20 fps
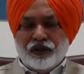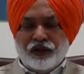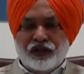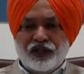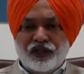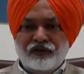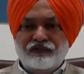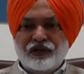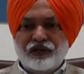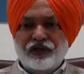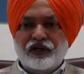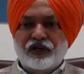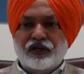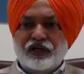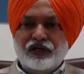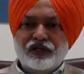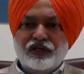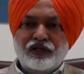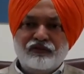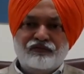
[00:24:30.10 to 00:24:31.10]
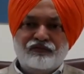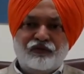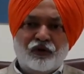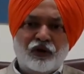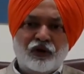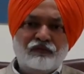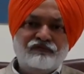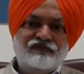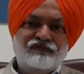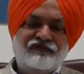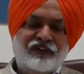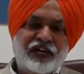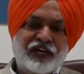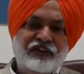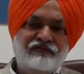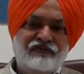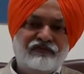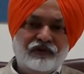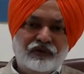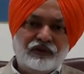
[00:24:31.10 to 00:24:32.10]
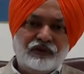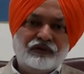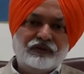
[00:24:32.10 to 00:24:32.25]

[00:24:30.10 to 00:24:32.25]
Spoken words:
given under form 5,